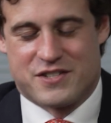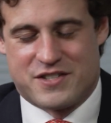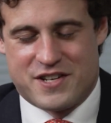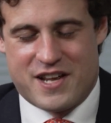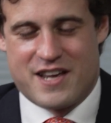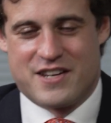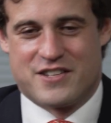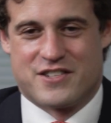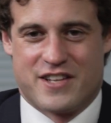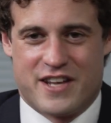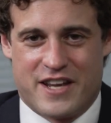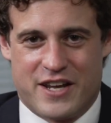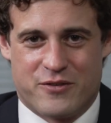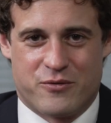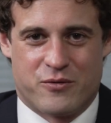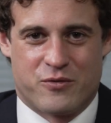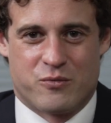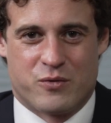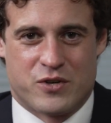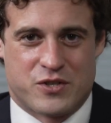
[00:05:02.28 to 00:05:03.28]
says
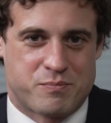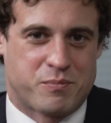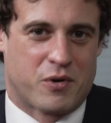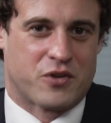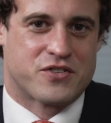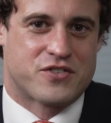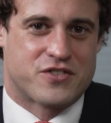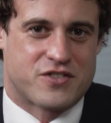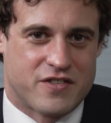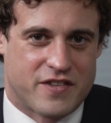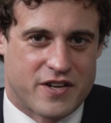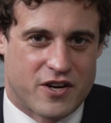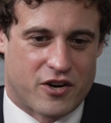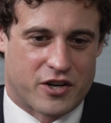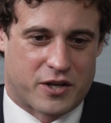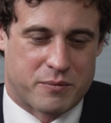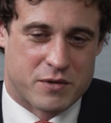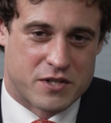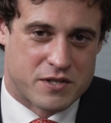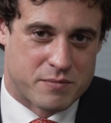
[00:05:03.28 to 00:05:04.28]
in response to the
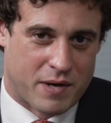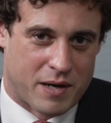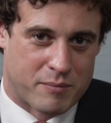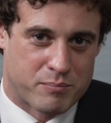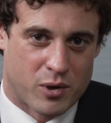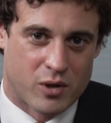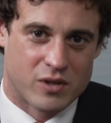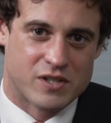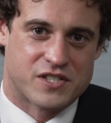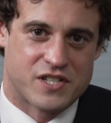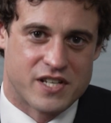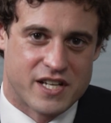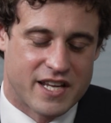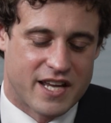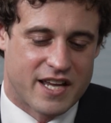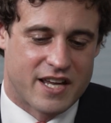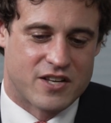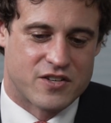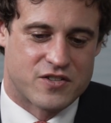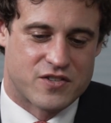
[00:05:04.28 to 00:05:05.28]
arguments about policy
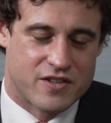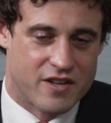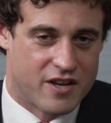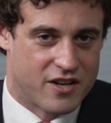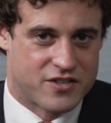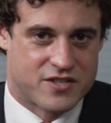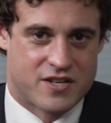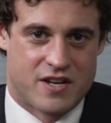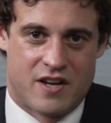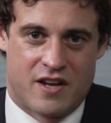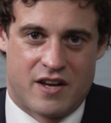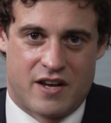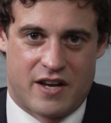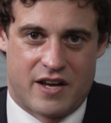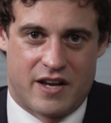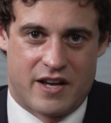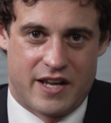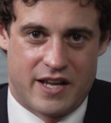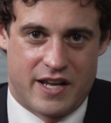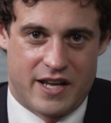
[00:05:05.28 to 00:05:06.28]
is that
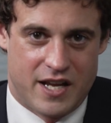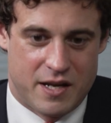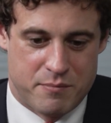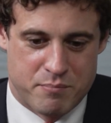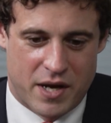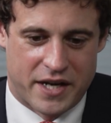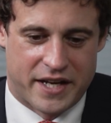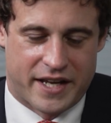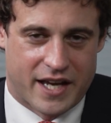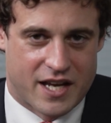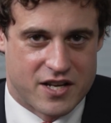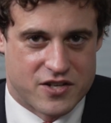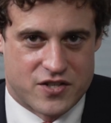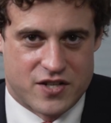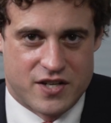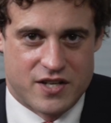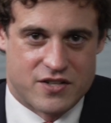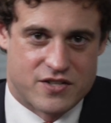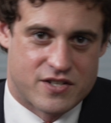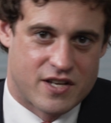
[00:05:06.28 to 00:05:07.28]
in many
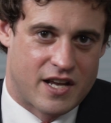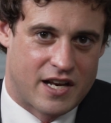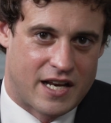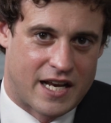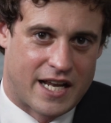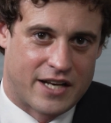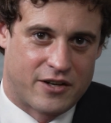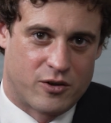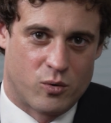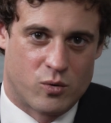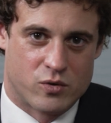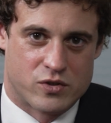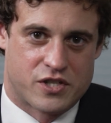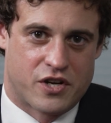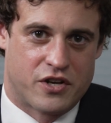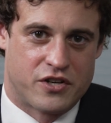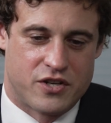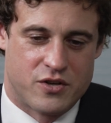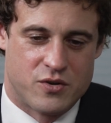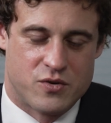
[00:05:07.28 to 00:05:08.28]
cases a landlord
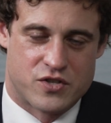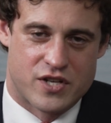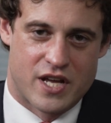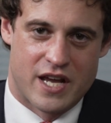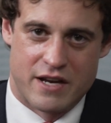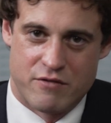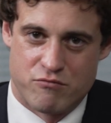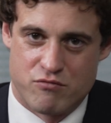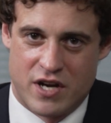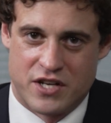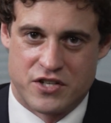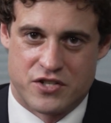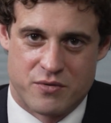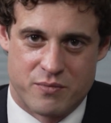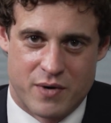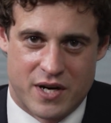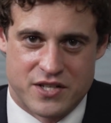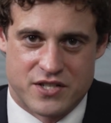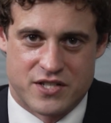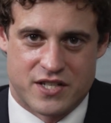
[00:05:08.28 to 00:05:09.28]
can use a
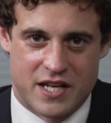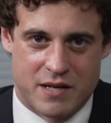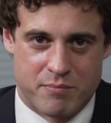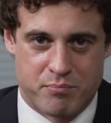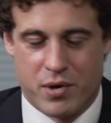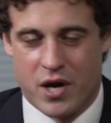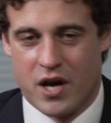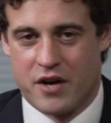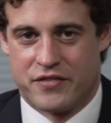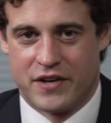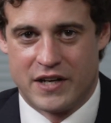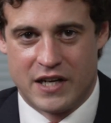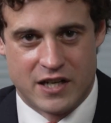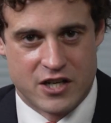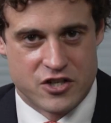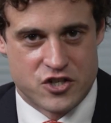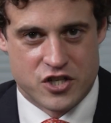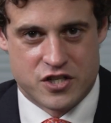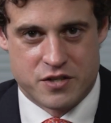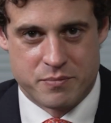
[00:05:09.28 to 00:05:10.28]
rent-to-rent scheme perfectly
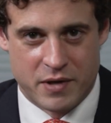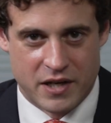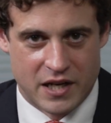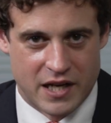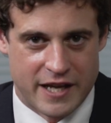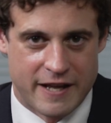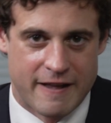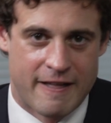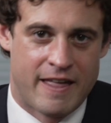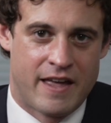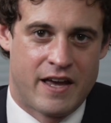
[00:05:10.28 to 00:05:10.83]
legitimately,